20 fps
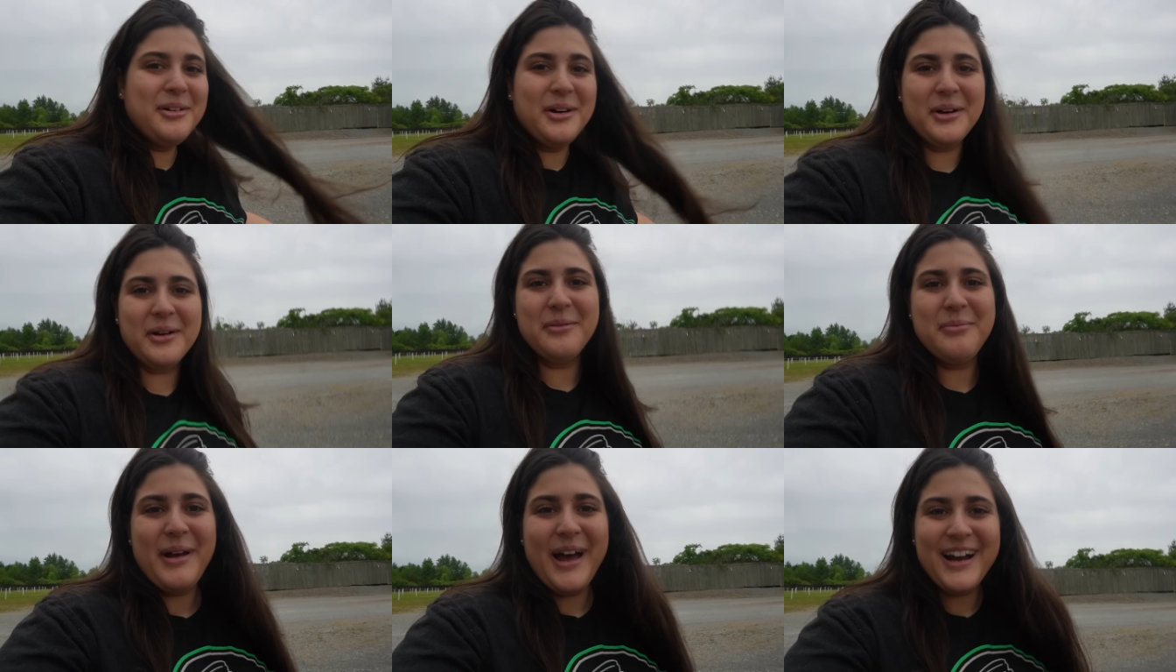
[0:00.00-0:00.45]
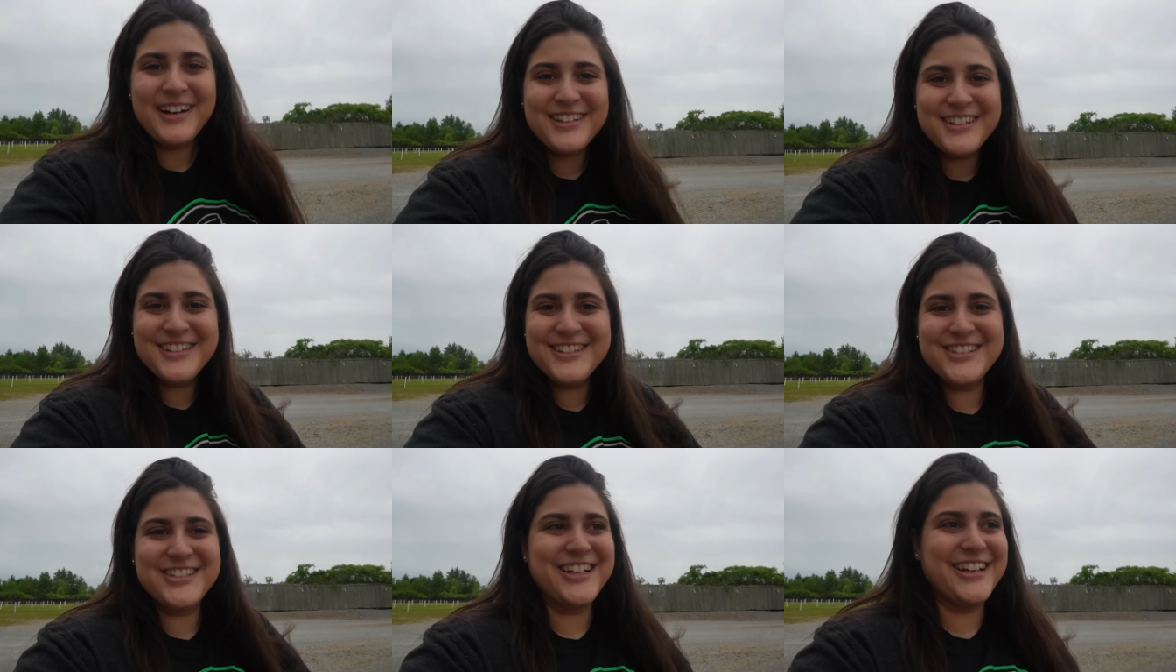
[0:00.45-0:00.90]
Welcome back
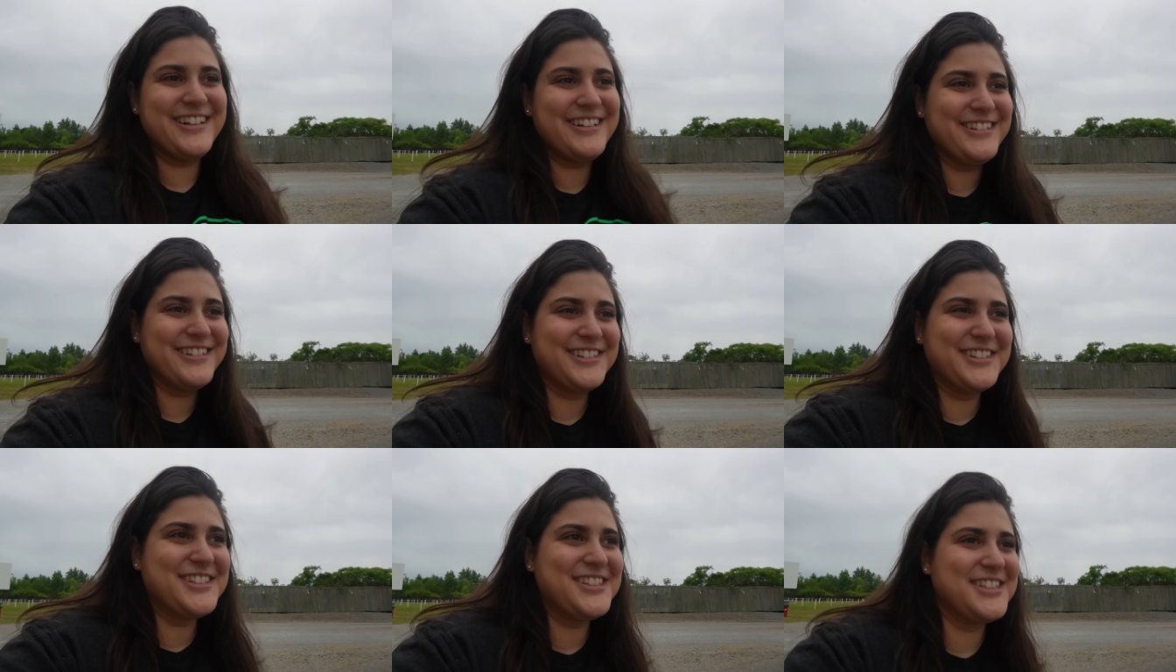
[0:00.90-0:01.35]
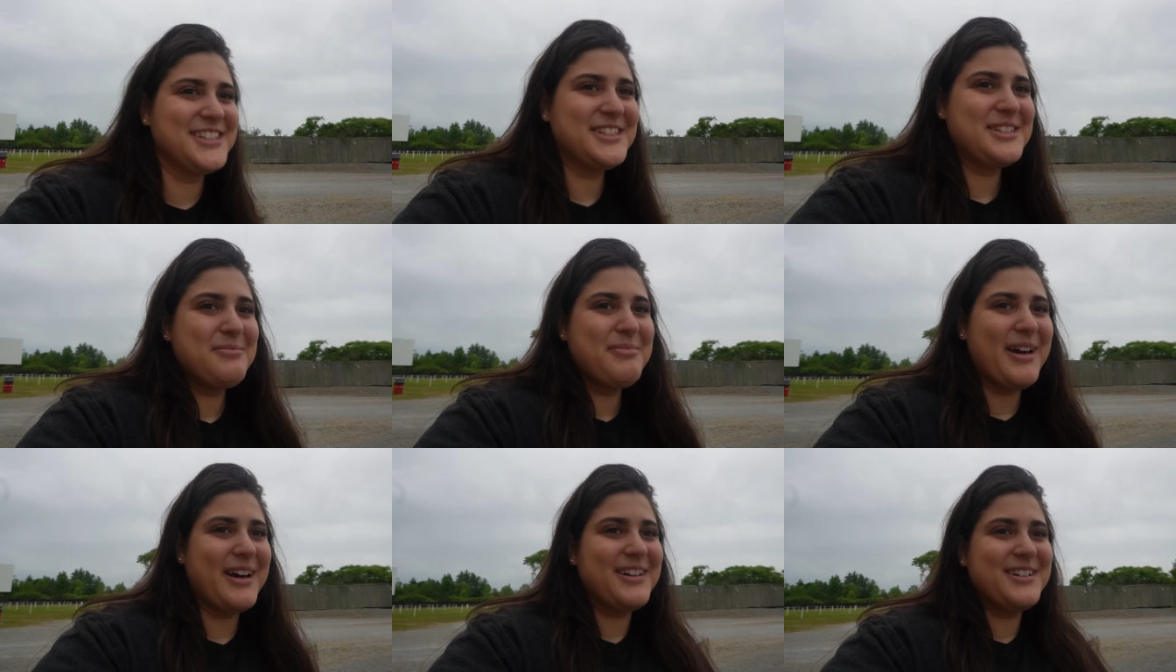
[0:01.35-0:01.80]
to the channel. This
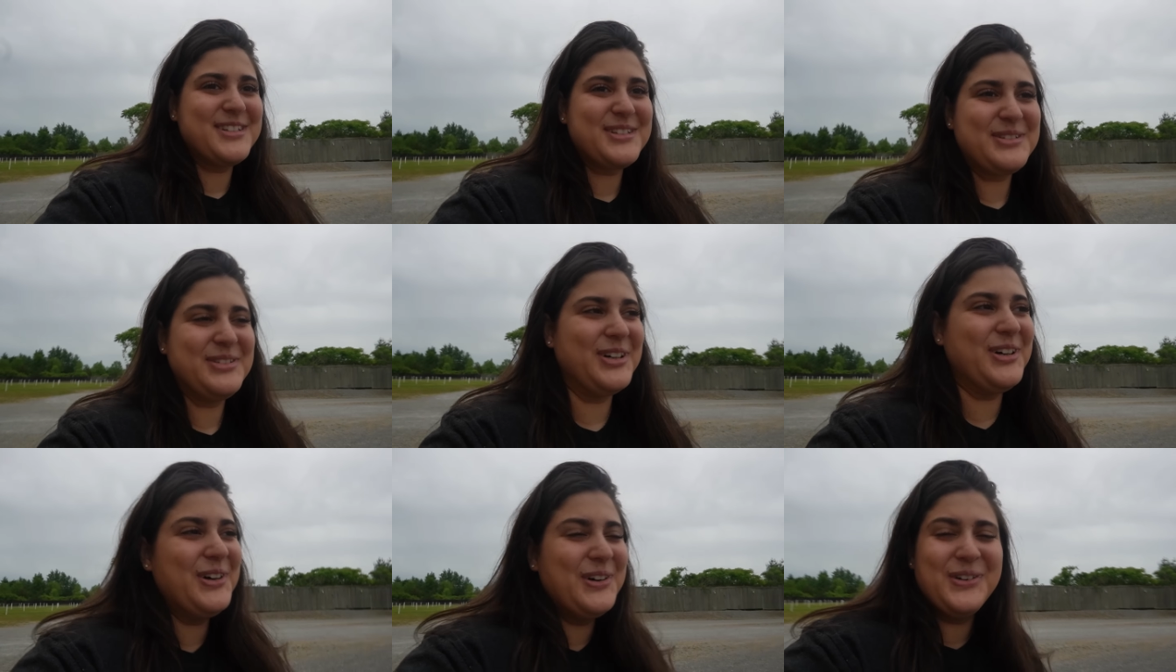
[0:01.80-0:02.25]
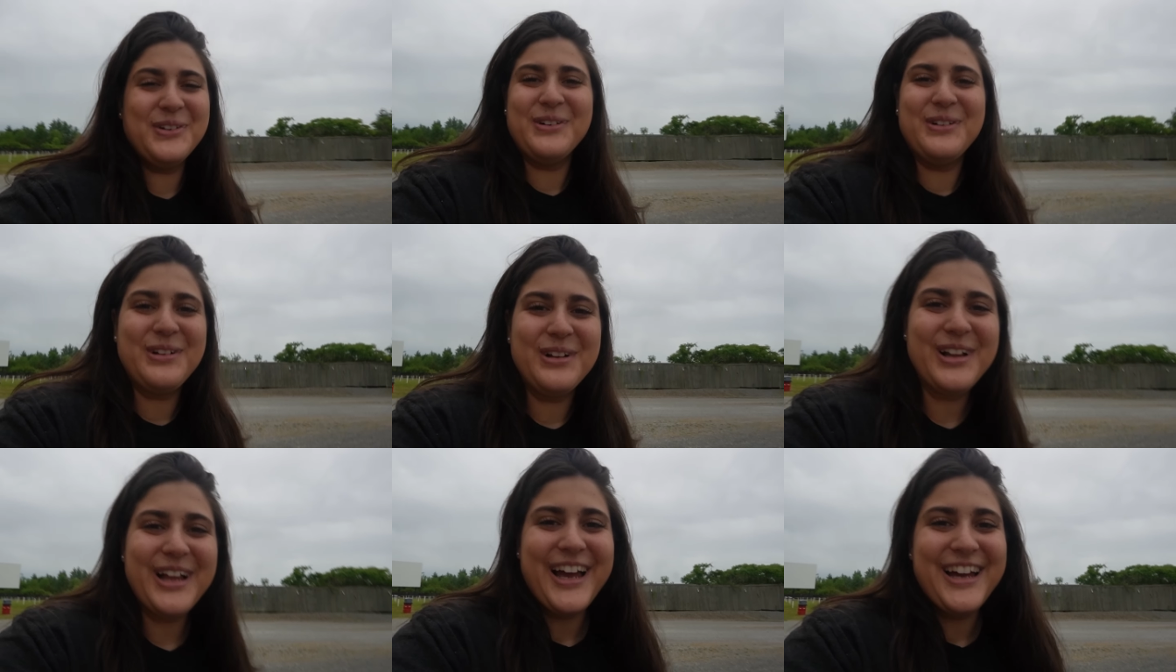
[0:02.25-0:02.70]
is about as
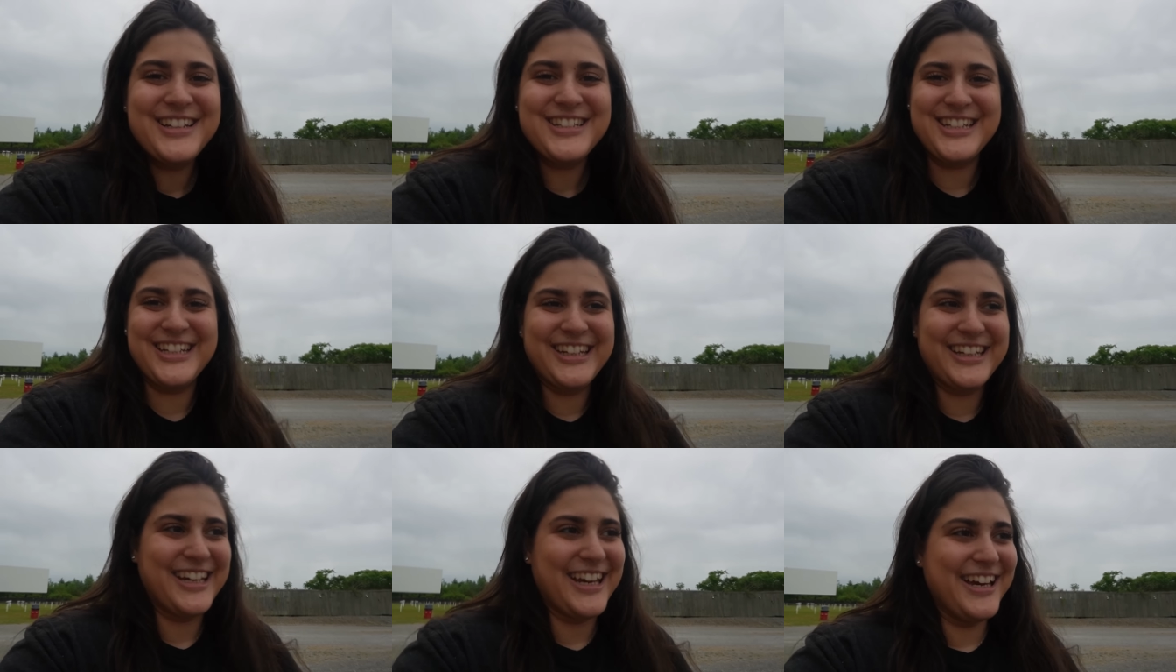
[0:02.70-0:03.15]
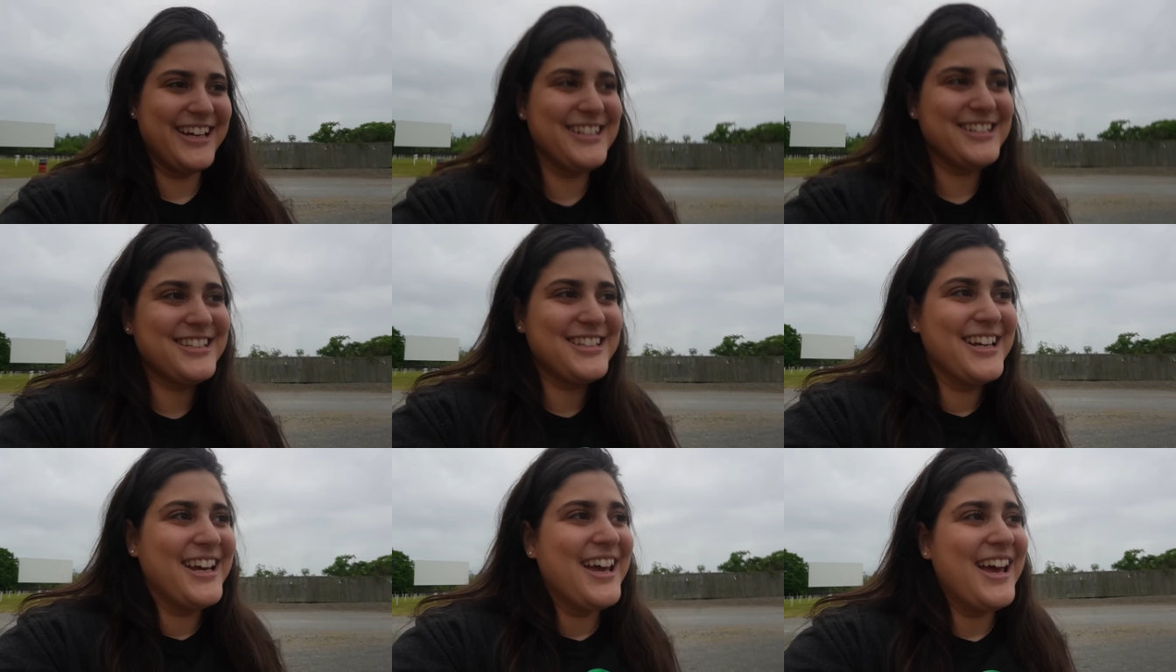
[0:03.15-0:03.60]
cool as it
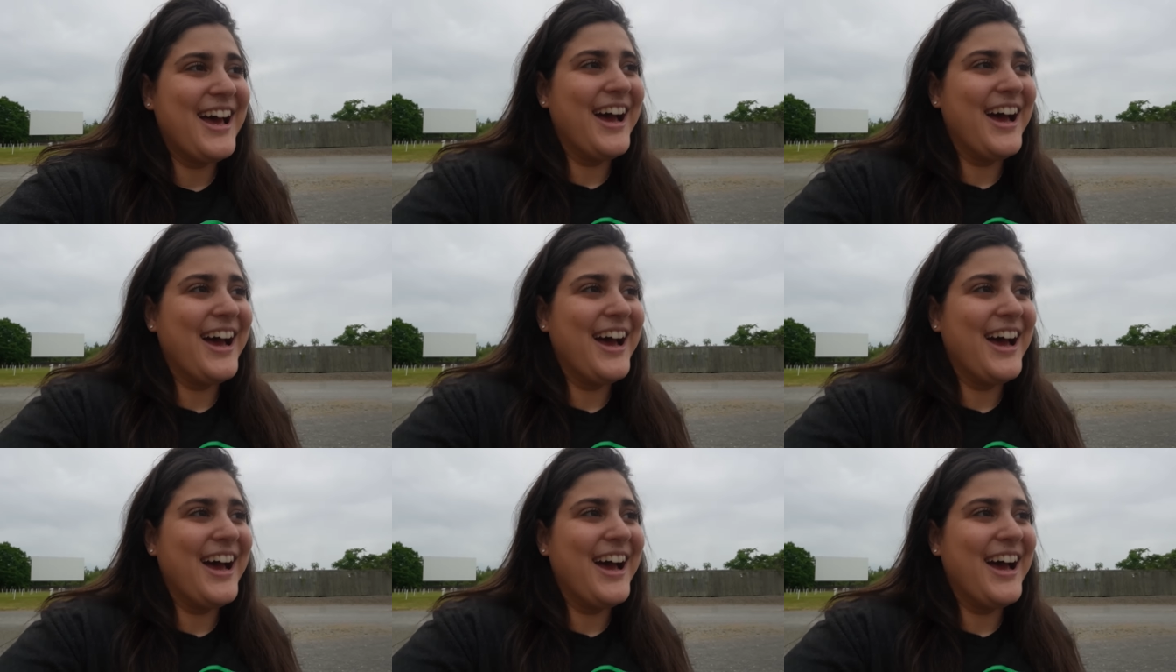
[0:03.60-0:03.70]
gets.